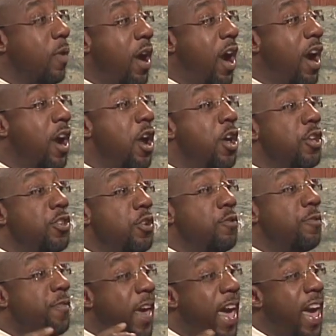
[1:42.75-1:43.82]
Were
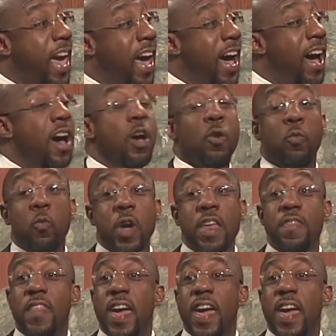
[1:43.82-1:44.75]
you there when